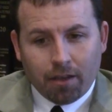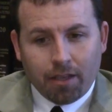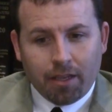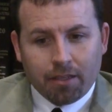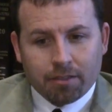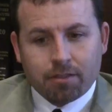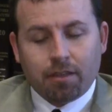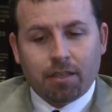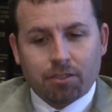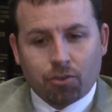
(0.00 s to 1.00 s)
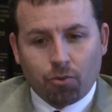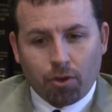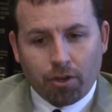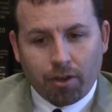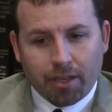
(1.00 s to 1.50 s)
His
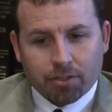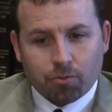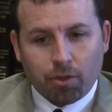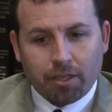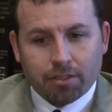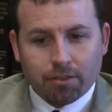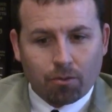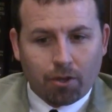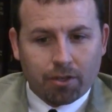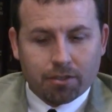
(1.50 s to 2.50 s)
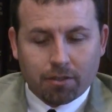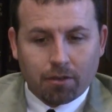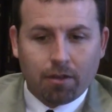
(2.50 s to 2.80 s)
career has reached to where he's